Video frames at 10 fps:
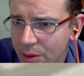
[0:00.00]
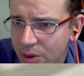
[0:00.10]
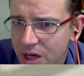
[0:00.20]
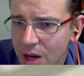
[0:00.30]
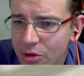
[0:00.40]

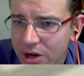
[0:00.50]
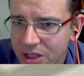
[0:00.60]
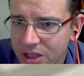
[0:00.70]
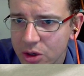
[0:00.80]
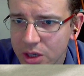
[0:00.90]
we
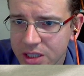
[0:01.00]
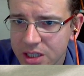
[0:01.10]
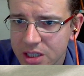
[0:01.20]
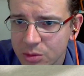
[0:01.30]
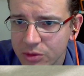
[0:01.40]
upgraded the cooling
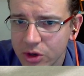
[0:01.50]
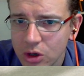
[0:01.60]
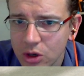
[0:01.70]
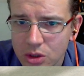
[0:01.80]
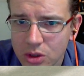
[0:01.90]
system, of
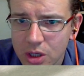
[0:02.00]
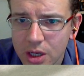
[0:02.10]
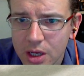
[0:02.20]
course.